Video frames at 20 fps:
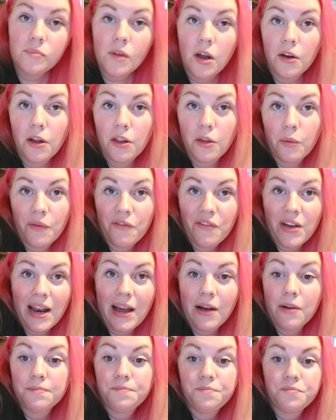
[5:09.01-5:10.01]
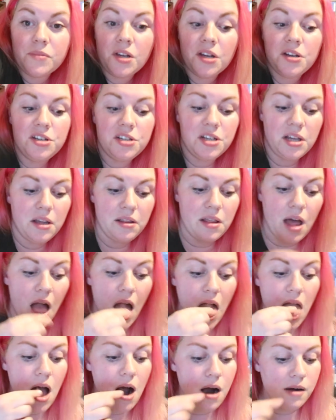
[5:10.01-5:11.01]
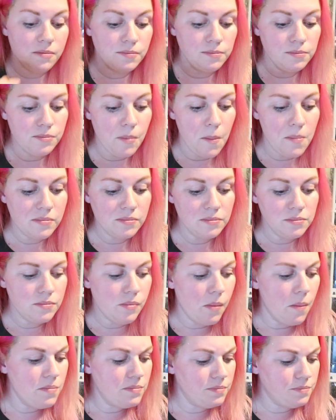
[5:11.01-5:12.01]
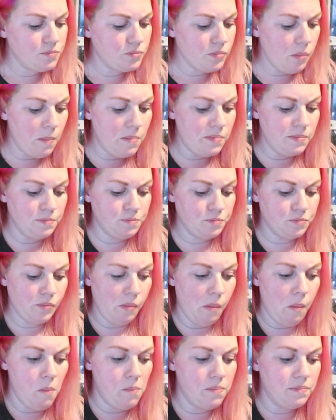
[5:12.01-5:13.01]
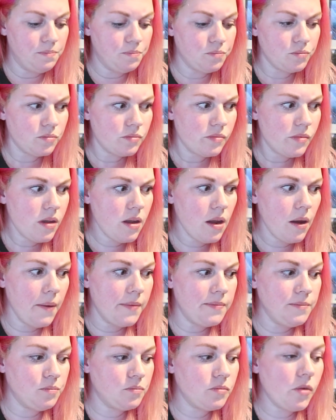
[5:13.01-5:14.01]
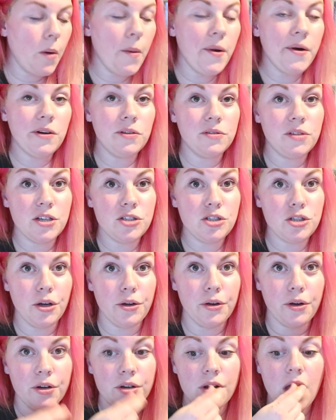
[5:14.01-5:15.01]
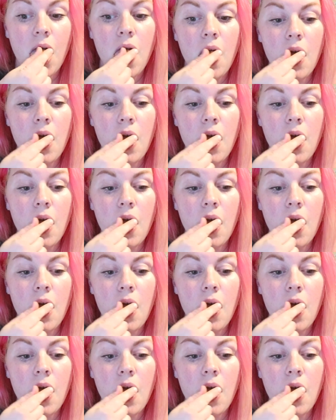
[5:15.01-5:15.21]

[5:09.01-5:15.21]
Another one fell out. I need to eat that. Mmm. Oh my god, they're so good.